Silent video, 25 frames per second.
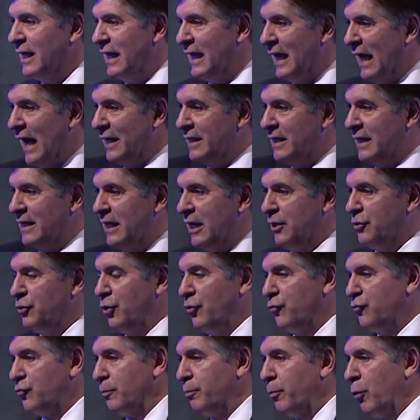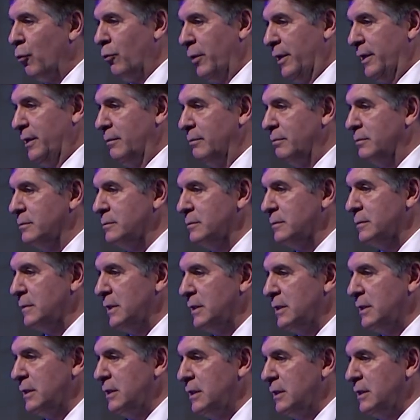at the end user point.
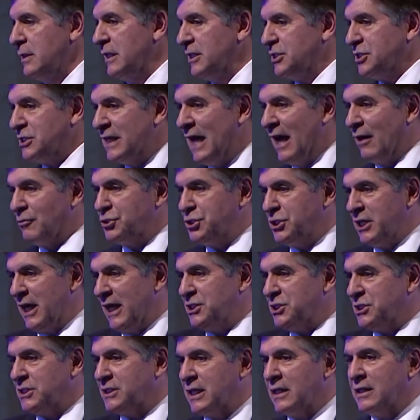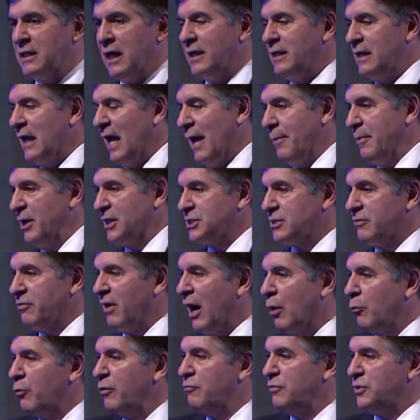This now changes the dynamics of how
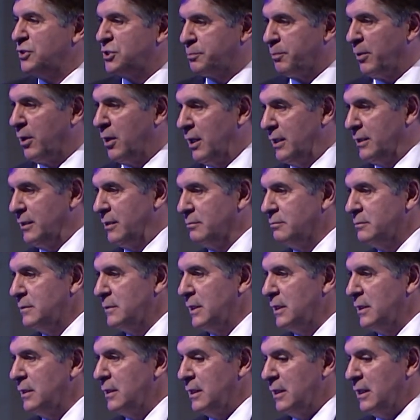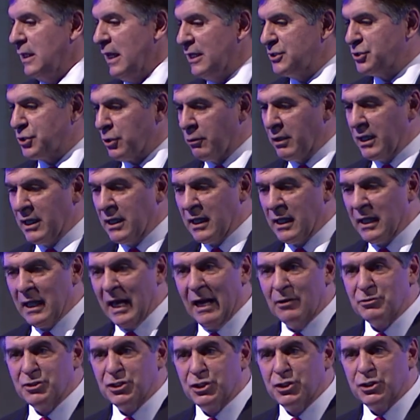we respond. And so it
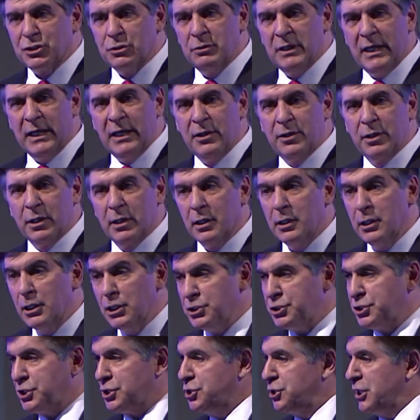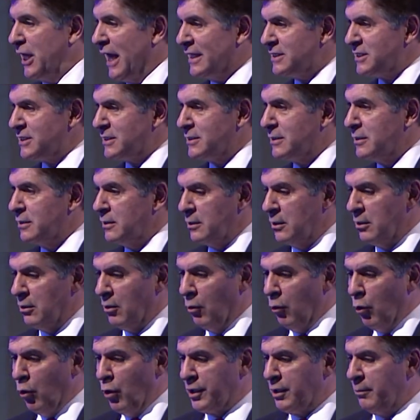allows us to either suggest,
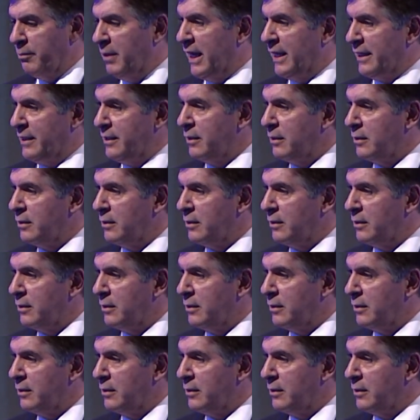automate,